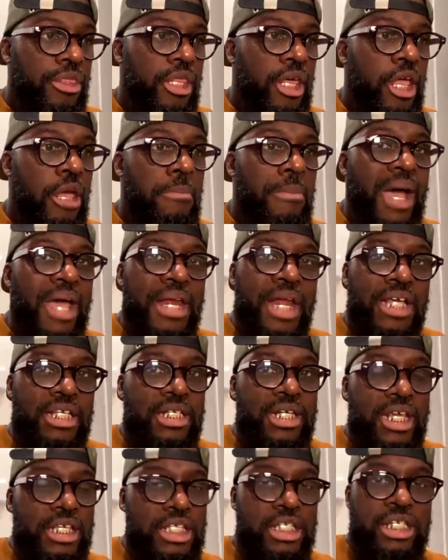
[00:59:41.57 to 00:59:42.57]
It might not
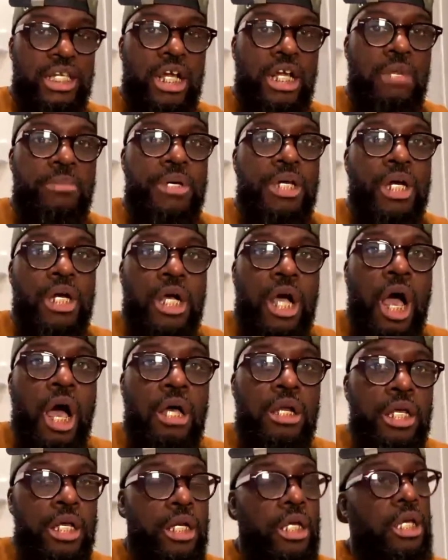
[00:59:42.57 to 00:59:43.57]
necessarily been a
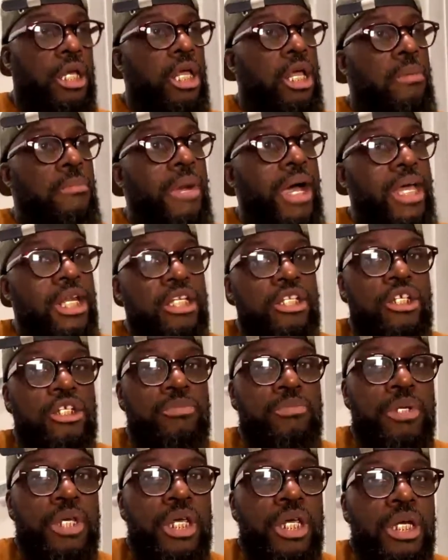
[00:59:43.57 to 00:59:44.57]
calling. It might have
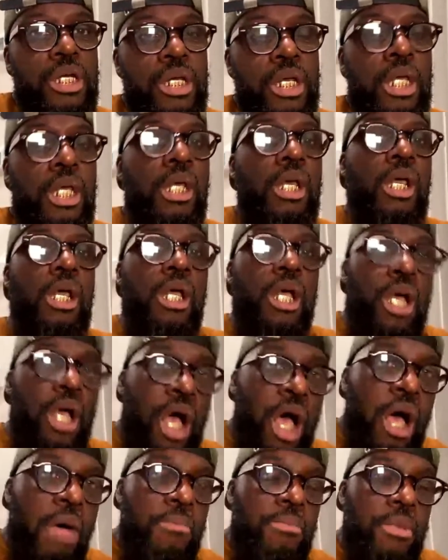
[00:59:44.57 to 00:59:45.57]
just been,
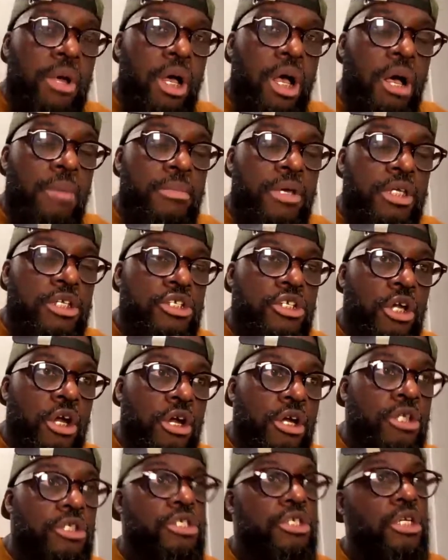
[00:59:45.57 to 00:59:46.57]
I'm in
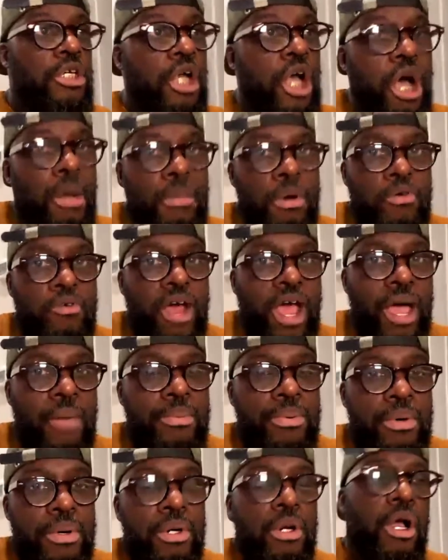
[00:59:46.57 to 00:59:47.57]
church, I'm a
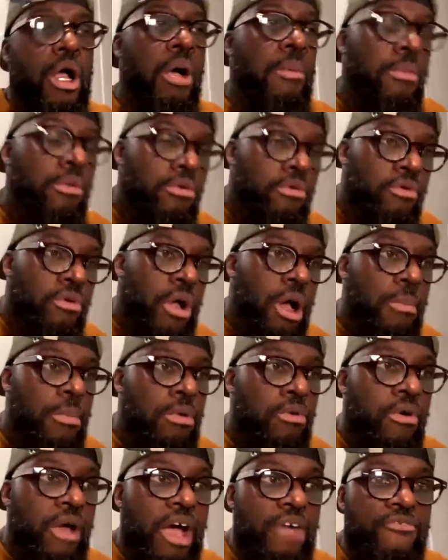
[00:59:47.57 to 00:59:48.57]
rapper, I'm a
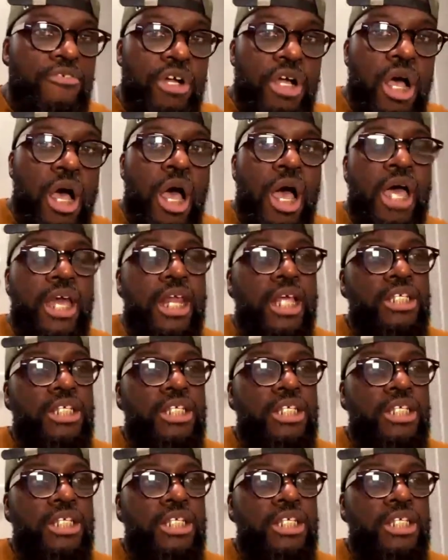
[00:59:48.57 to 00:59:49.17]
rap for God.